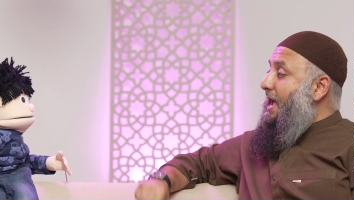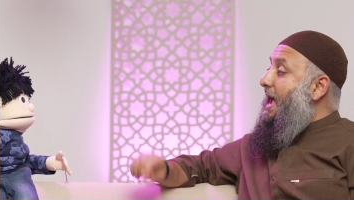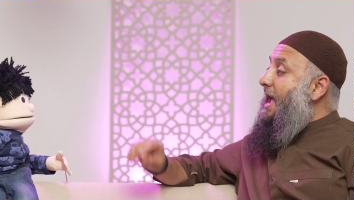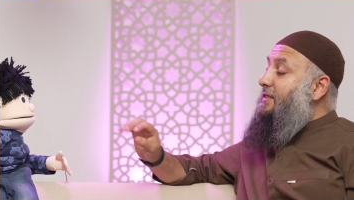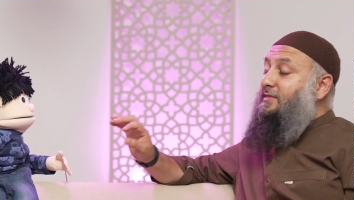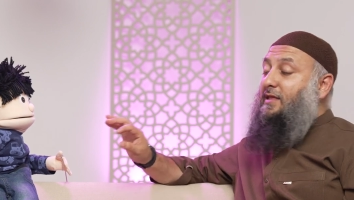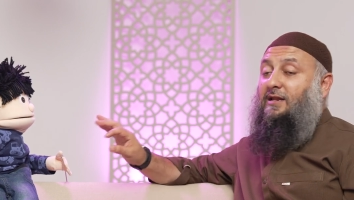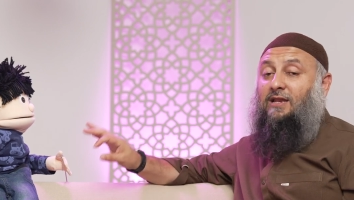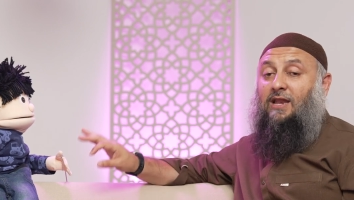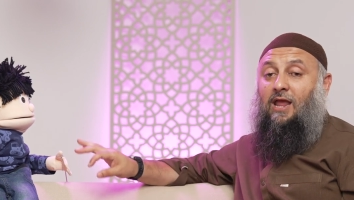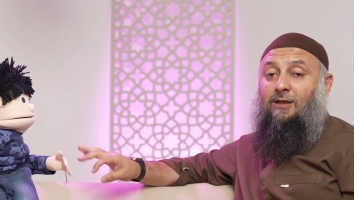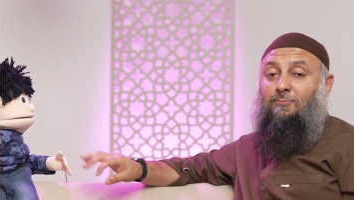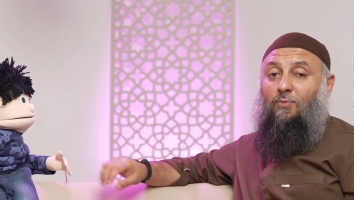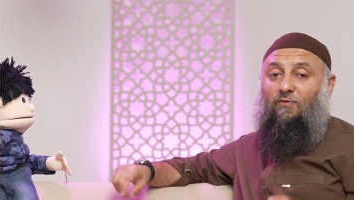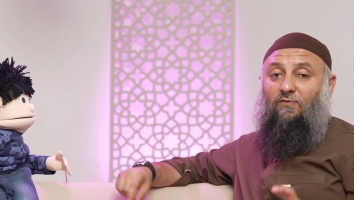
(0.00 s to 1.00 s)
And the
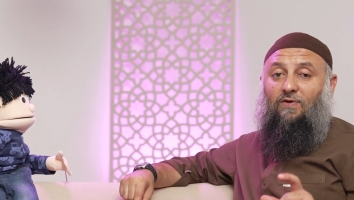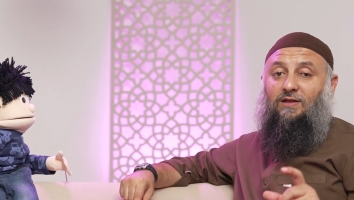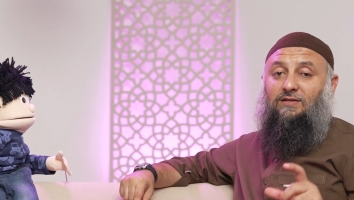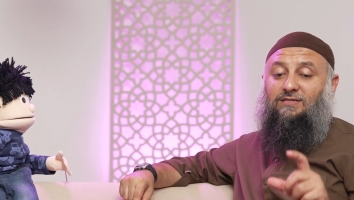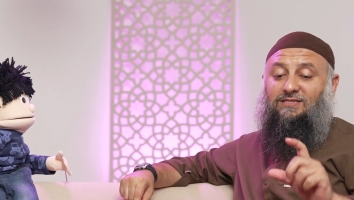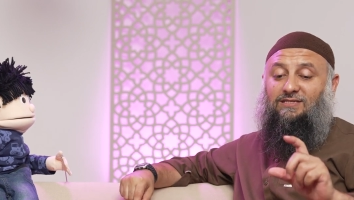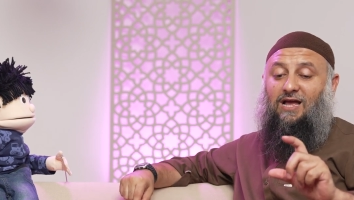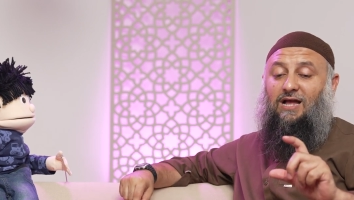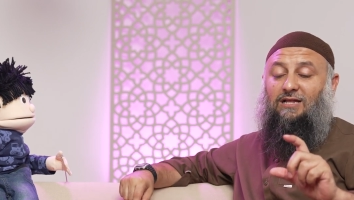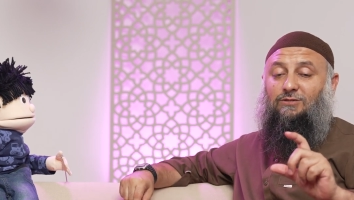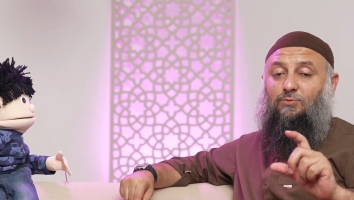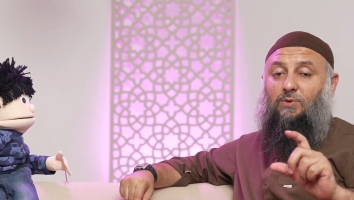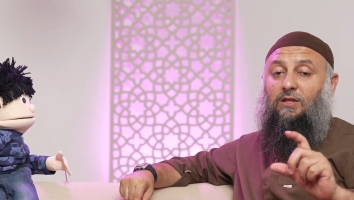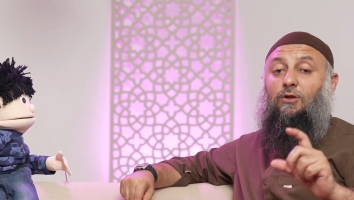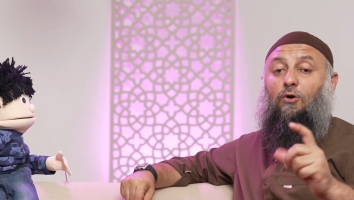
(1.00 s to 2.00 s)
name of it
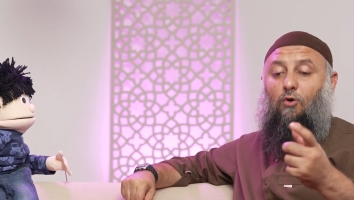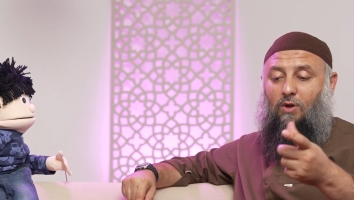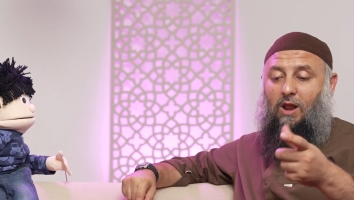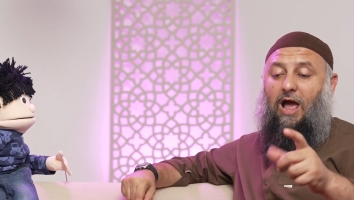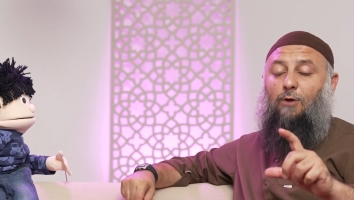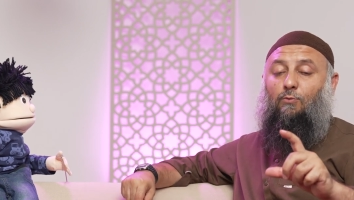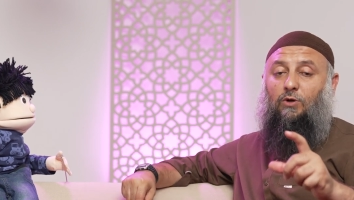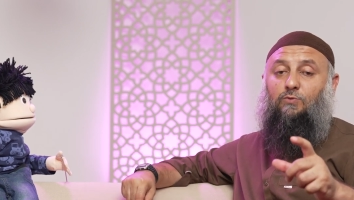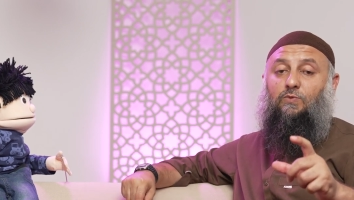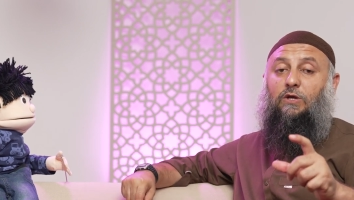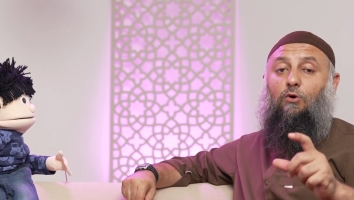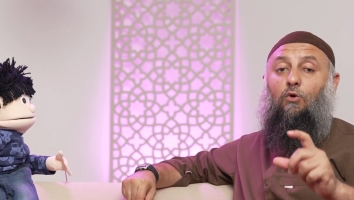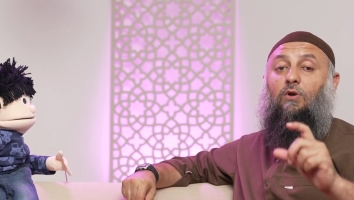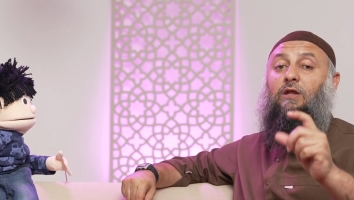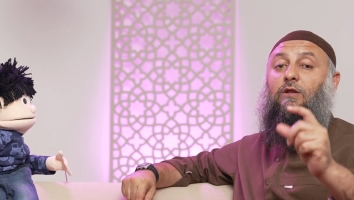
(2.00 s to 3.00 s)
starts with, or what we
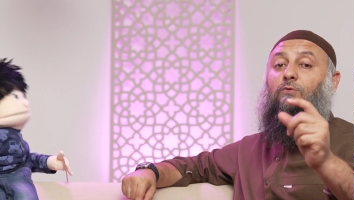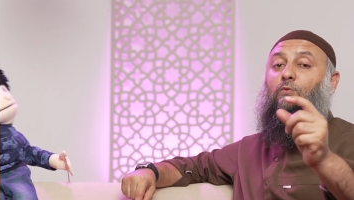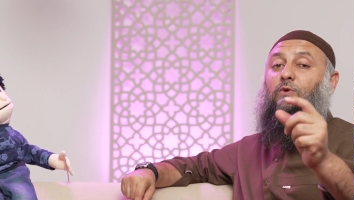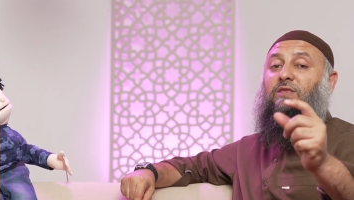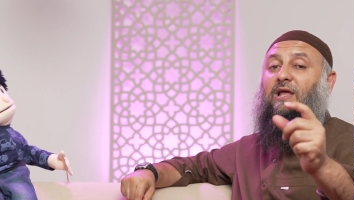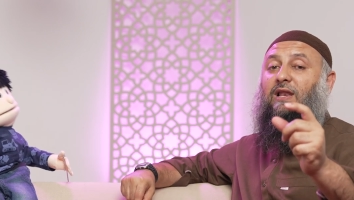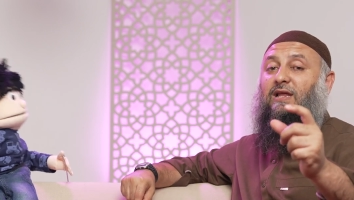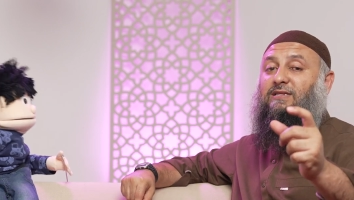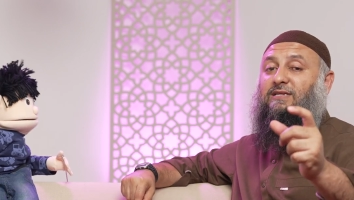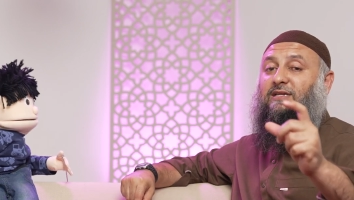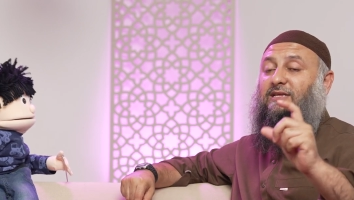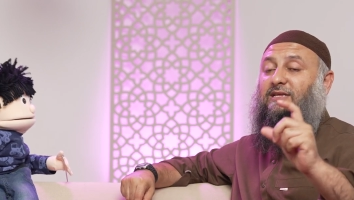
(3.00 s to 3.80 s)
call it, with the letter